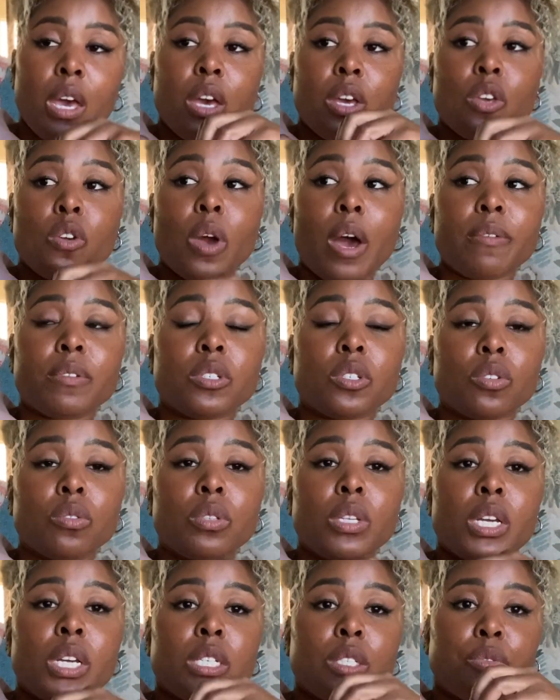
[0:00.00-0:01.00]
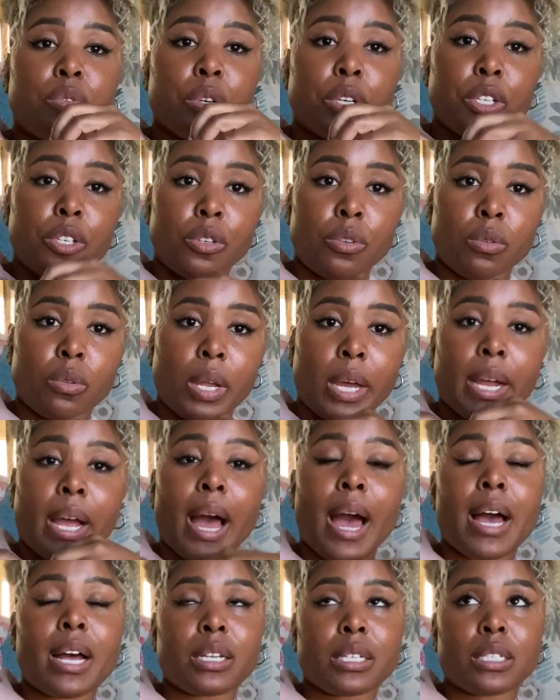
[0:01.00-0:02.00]
you have to do things for you like
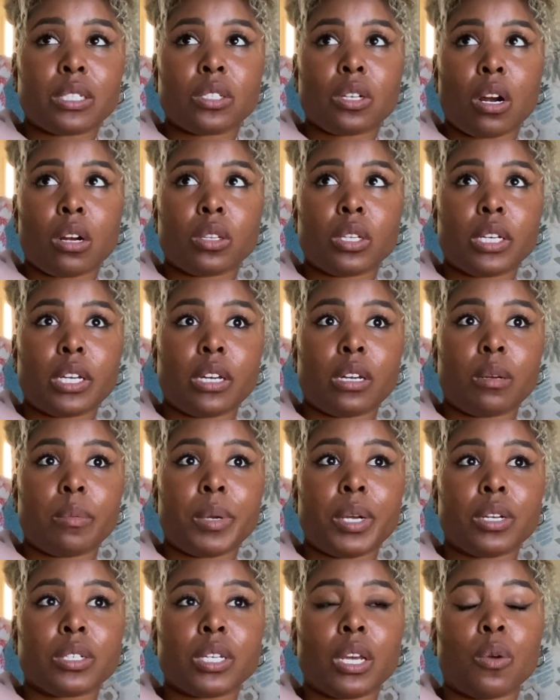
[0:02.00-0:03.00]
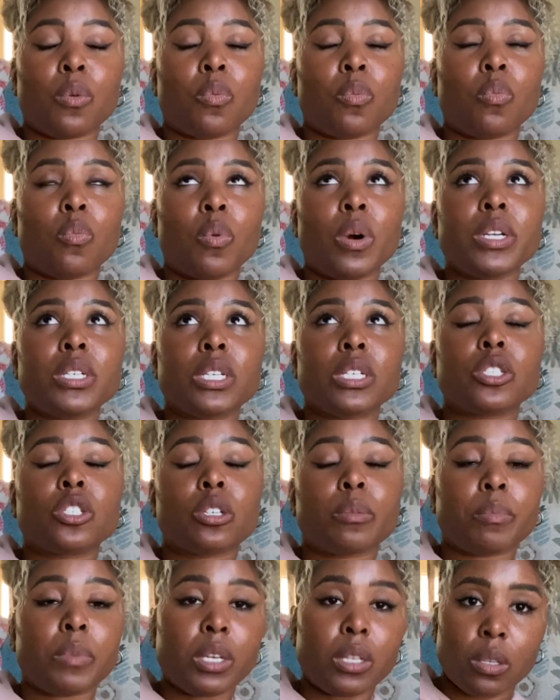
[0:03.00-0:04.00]
i had to start looking in the mirror and say what does
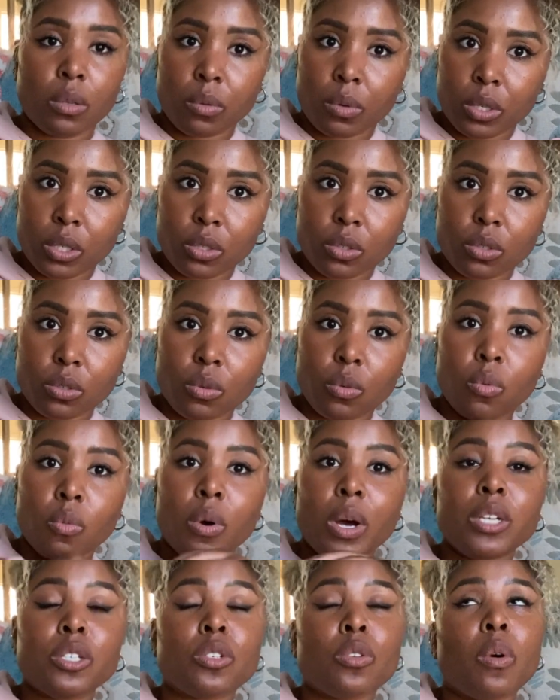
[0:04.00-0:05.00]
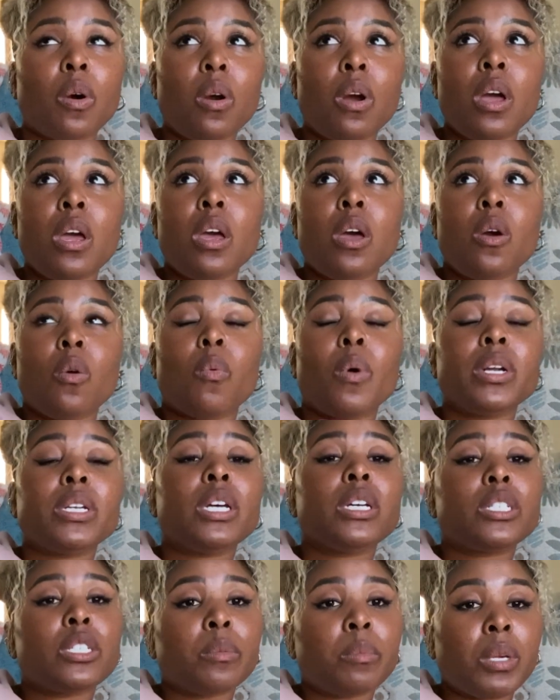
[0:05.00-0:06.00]
jamila want to do what do what
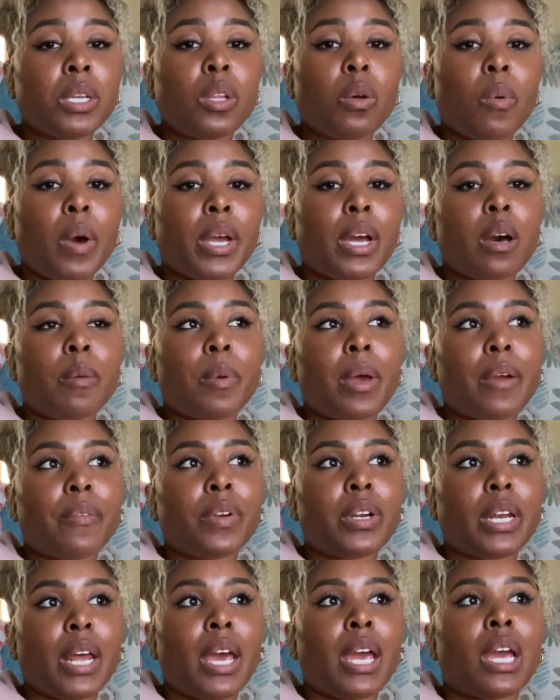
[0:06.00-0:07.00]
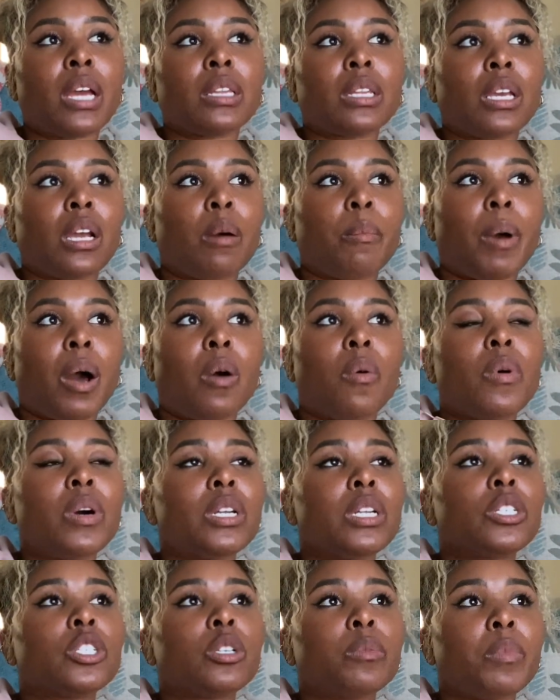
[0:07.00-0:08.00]
does jamila wake up every day and think about what
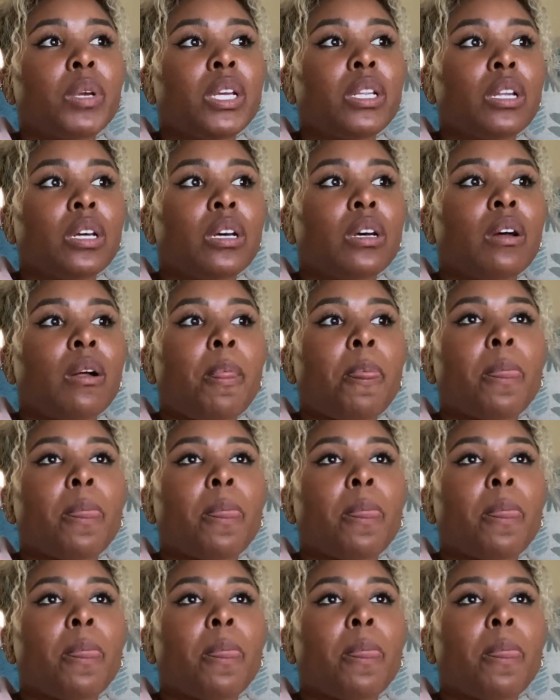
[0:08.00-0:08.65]
does jamila